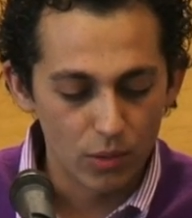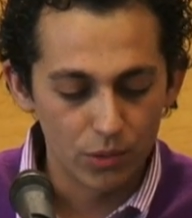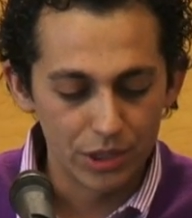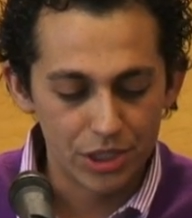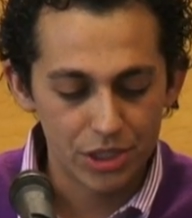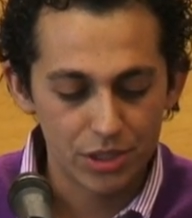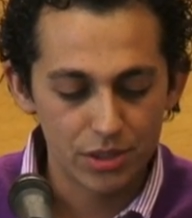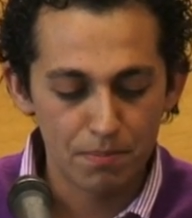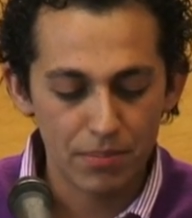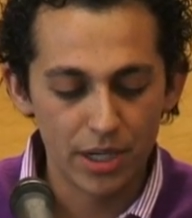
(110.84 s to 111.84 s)

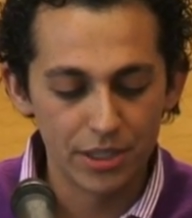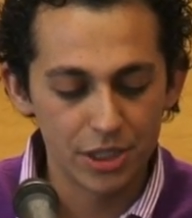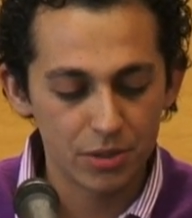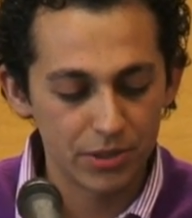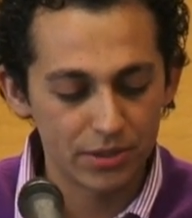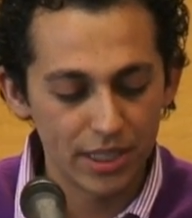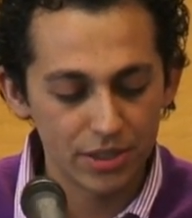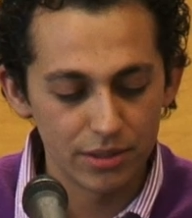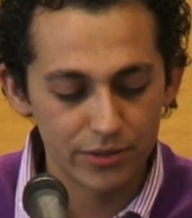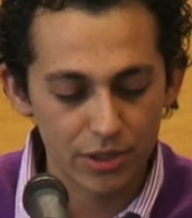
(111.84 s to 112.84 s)
which punished
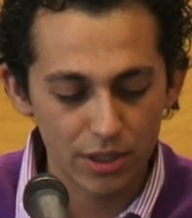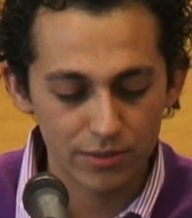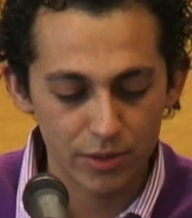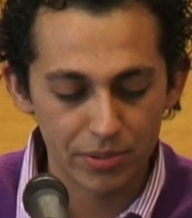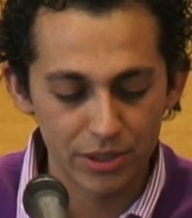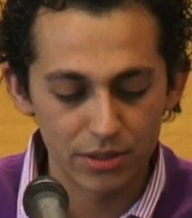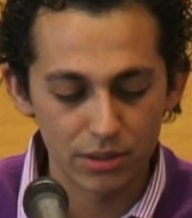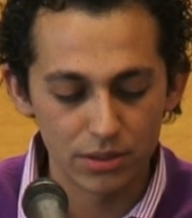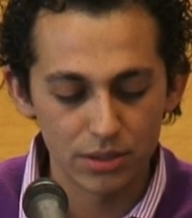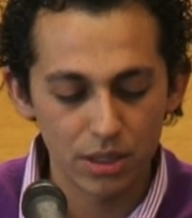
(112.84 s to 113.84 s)
possession of drugs for
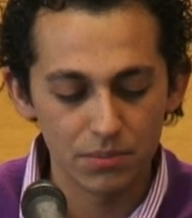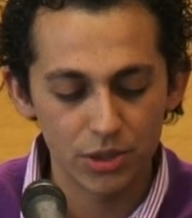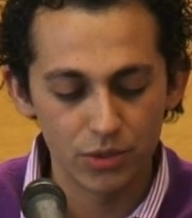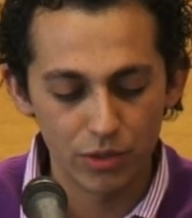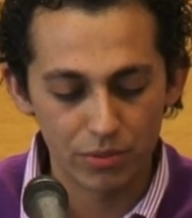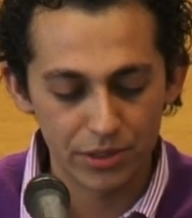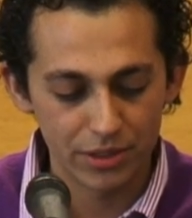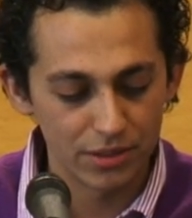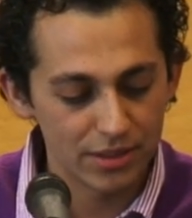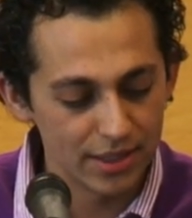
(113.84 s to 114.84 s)
personal consumption with
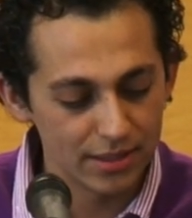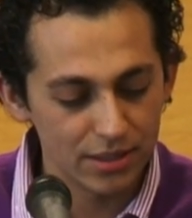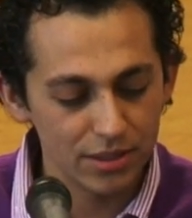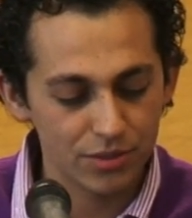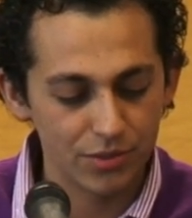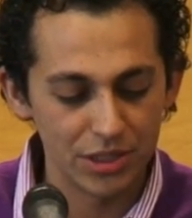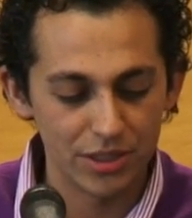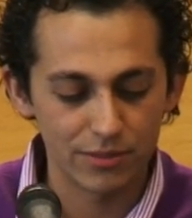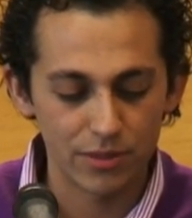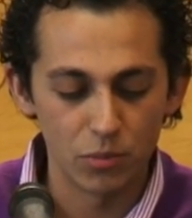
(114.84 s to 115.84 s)
prison sentence
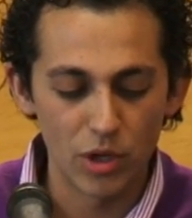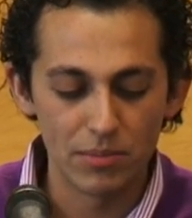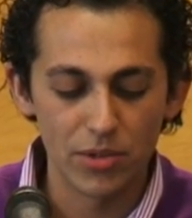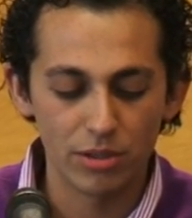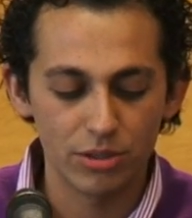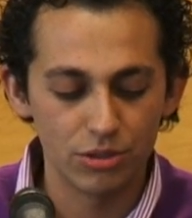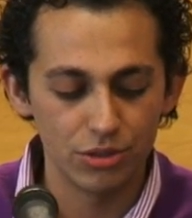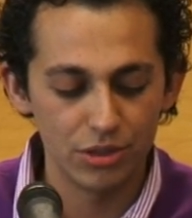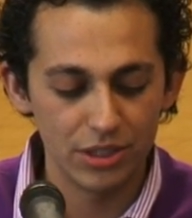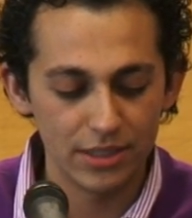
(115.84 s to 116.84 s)
ranging from 1 month to
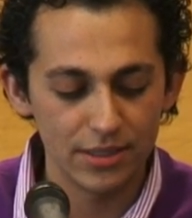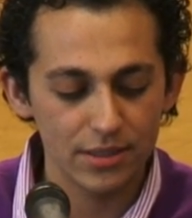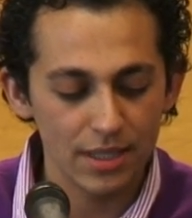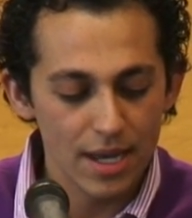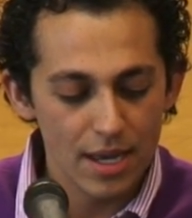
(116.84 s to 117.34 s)
2 years.